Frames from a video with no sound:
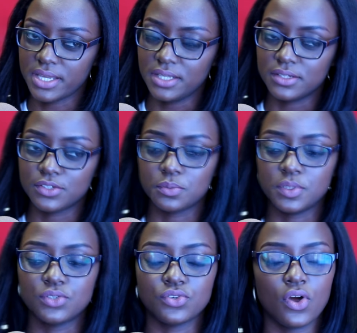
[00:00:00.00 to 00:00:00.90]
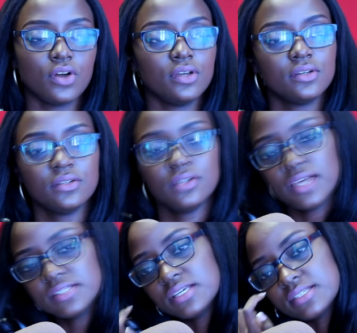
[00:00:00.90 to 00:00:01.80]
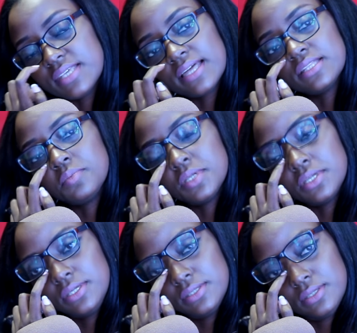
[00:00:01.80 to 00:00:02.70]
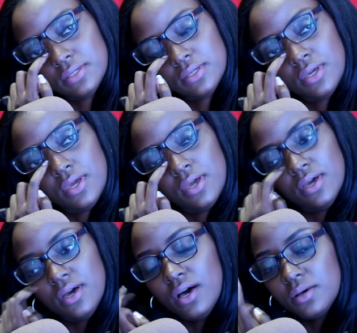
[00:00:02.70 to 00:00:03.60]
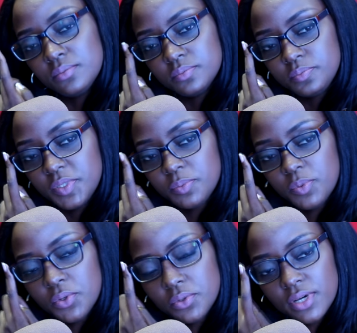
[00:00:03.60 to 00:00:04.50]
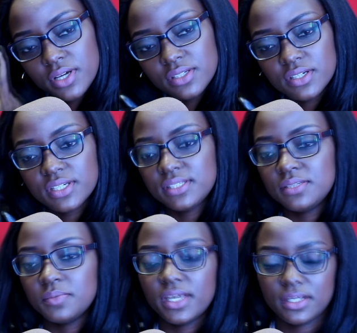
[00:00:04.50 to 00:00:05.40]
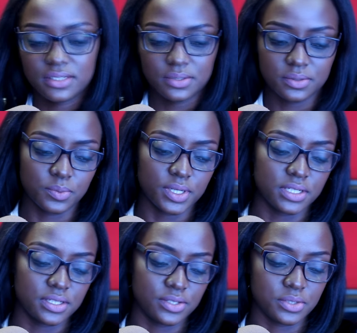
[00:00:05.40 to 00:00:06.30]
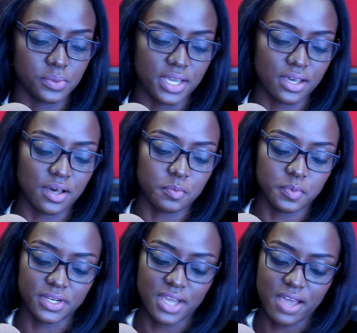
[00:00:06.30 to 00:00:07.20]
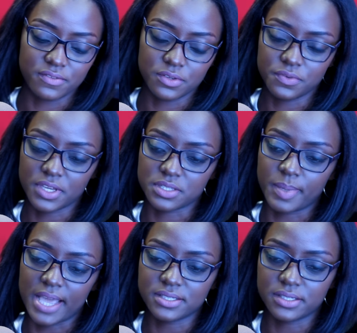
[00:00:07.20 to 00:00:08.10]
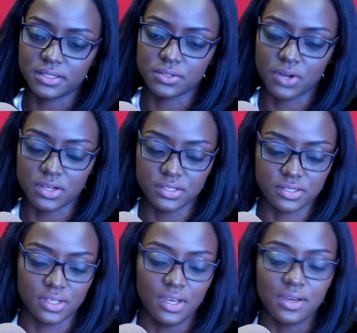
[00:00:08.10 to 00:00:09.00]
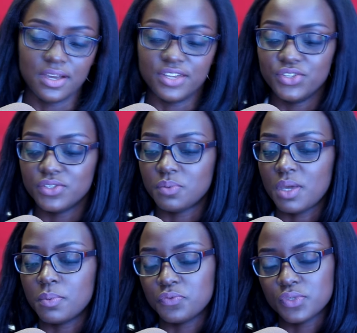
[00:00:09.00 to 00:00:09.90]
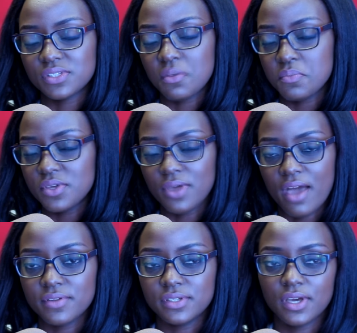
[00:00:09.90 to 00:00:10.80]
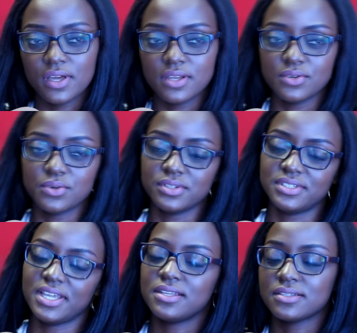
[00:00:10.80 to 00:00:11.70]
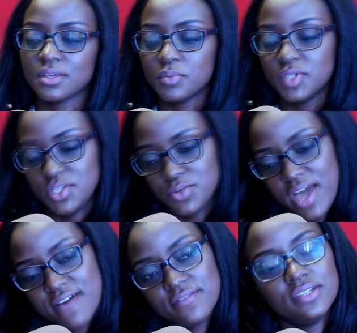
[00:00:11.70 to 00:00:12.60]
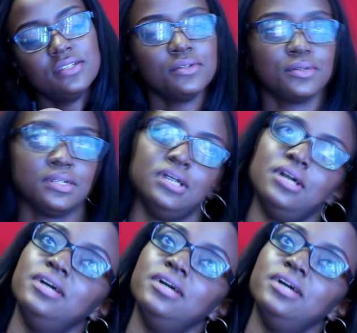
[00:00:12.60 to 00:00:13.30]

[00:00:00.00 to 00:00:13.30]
I needed to be strong. Mm-hmm. It hasn't exactly been easy. Um, people underestimate what it is to wake up and have your face blasted across a newspaper for something you haven't done, or dating somebody you haven't, or